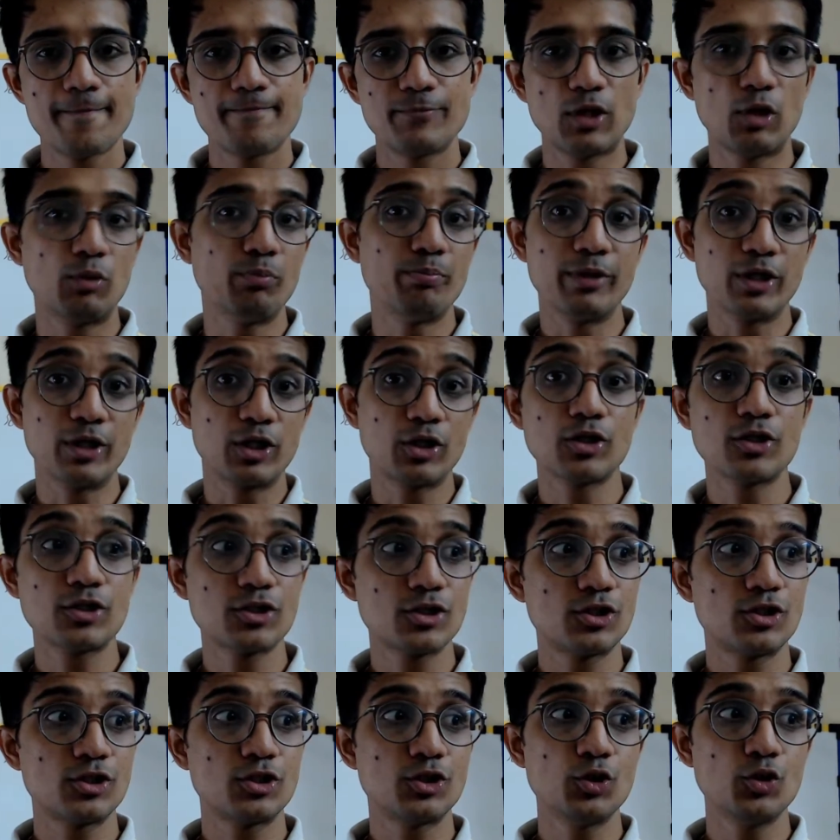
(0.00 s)
Now
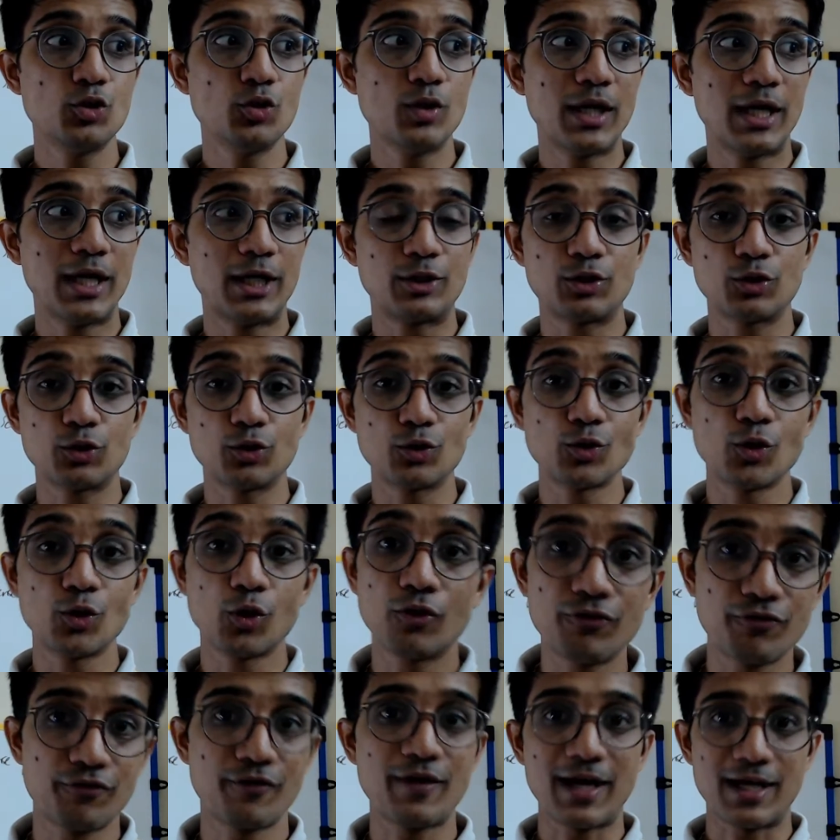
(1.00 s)
because you had to
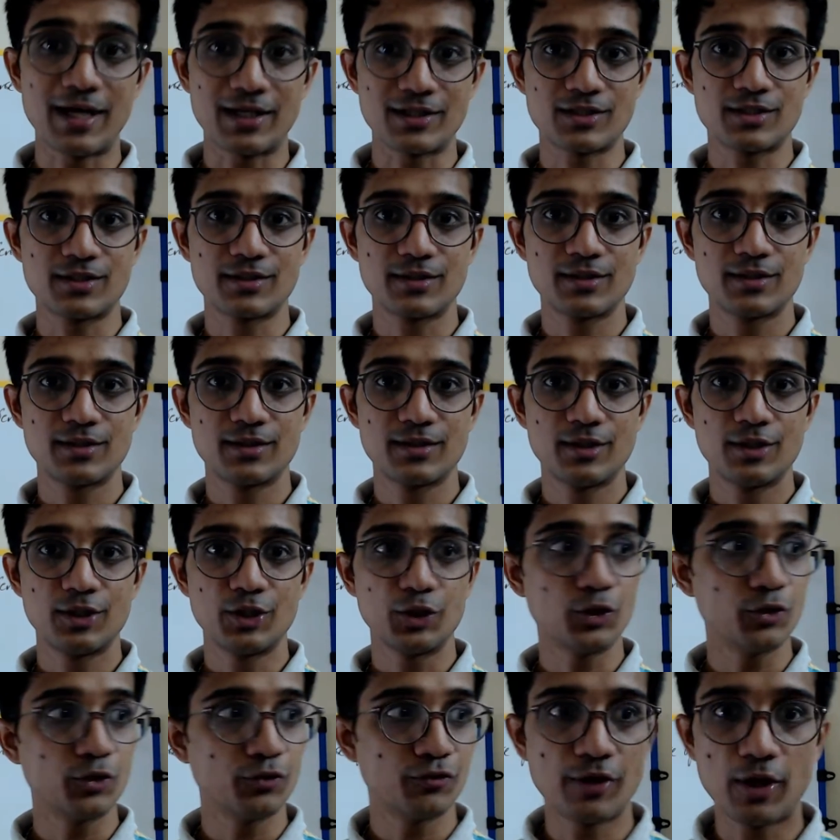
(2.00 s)
go fast,
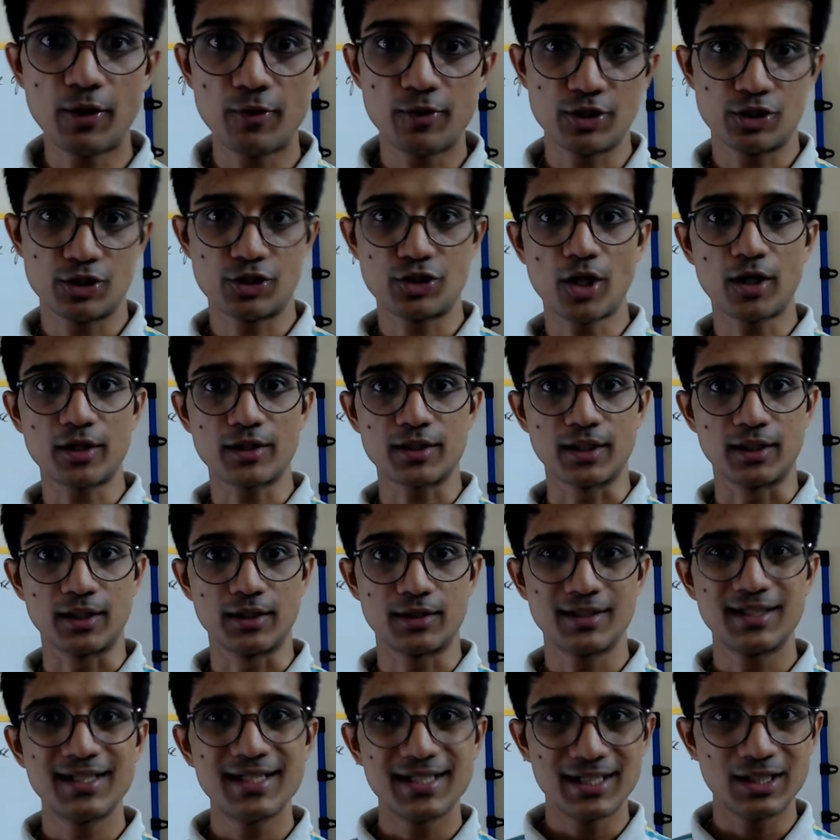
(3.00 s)
you found a
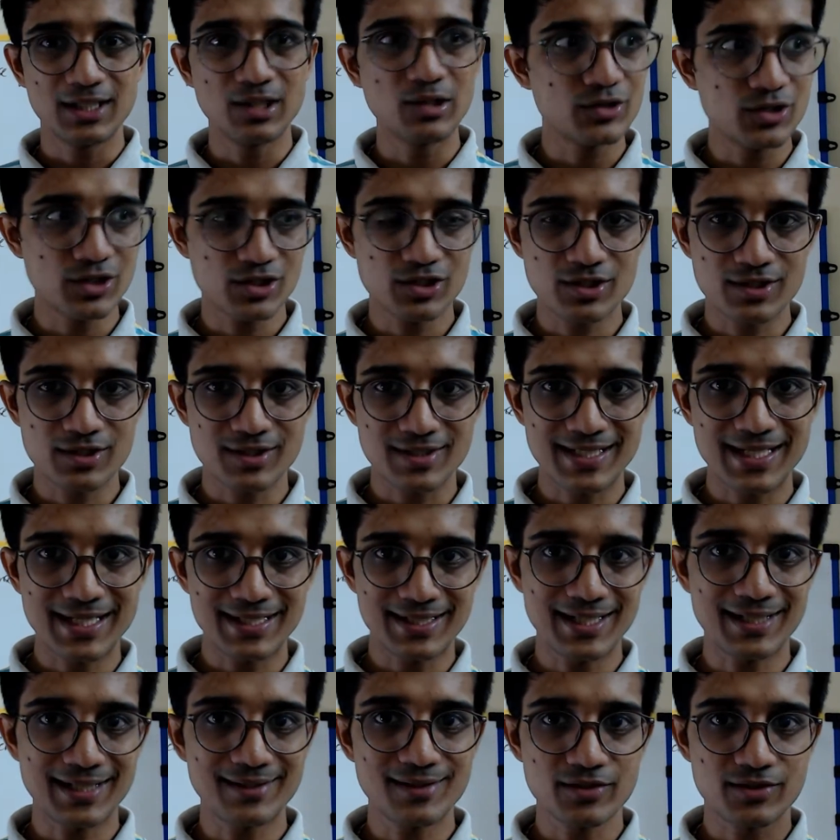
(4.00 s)
shortcut. Now just
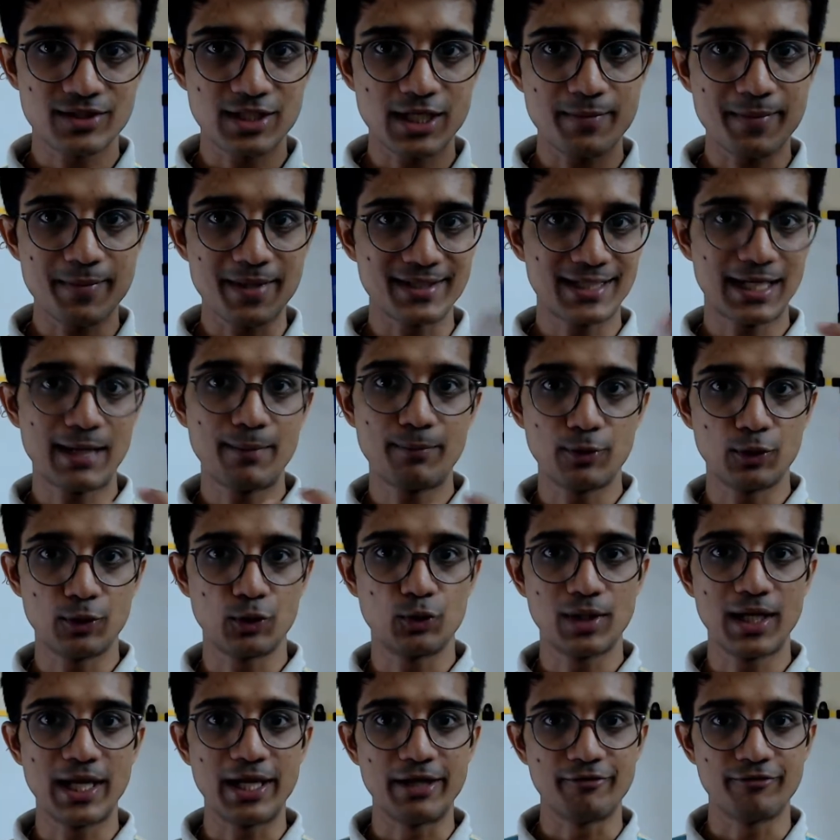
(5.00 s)
take the same example
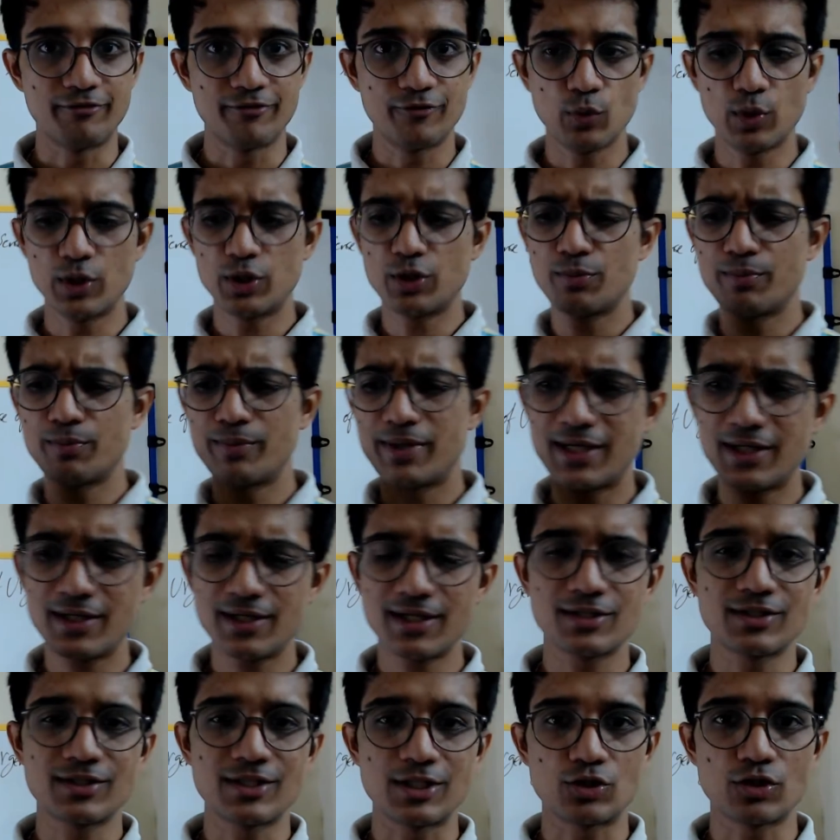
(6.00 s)
to life. When you bring
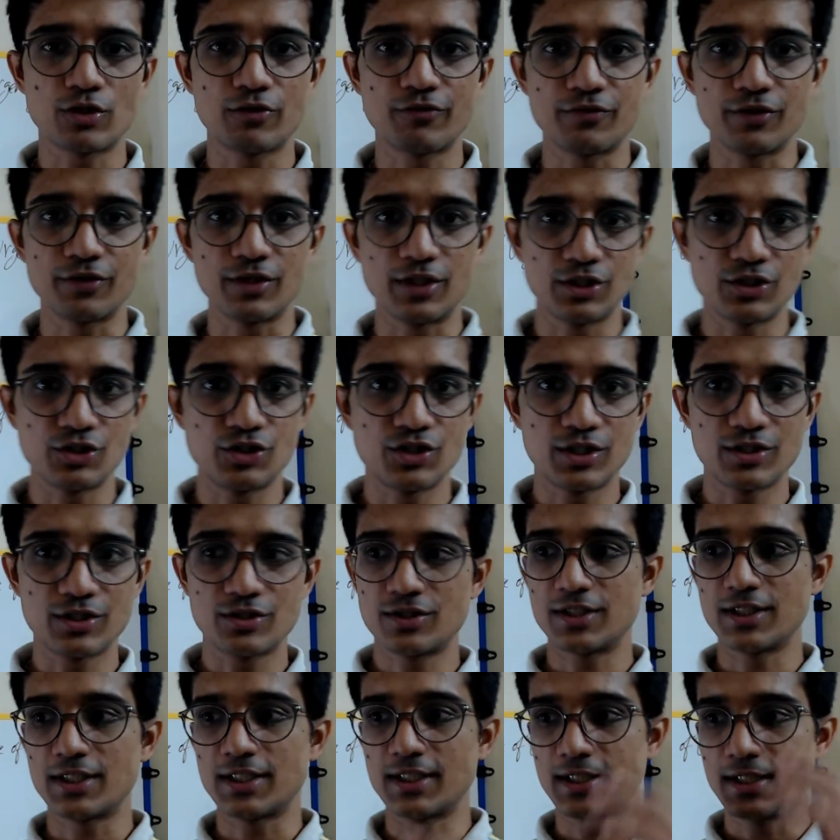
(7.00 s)
in a sense of
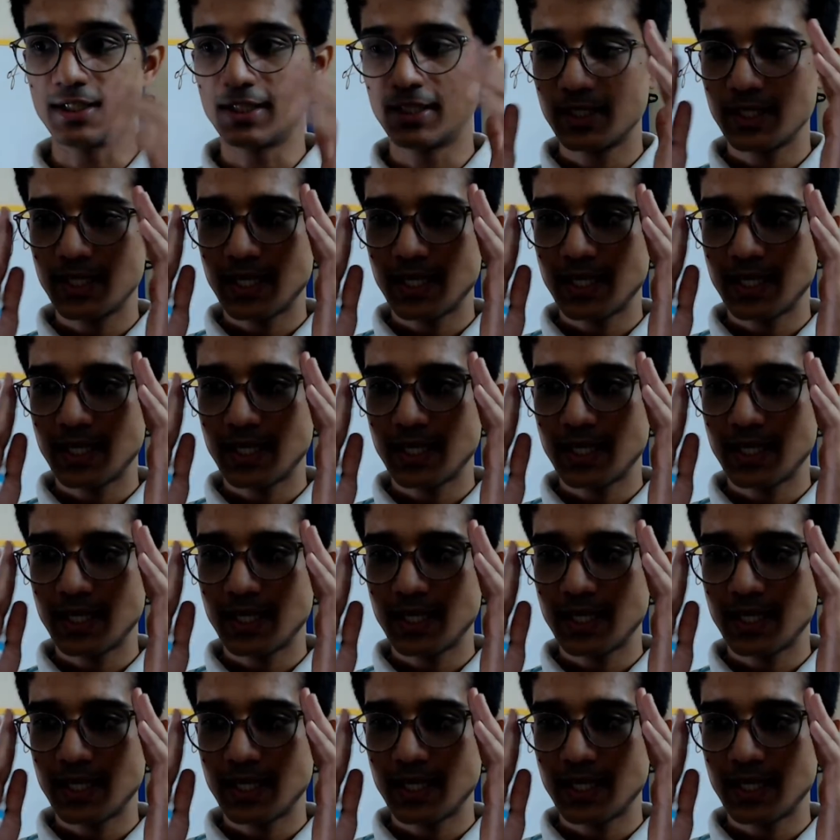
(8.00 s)
urgency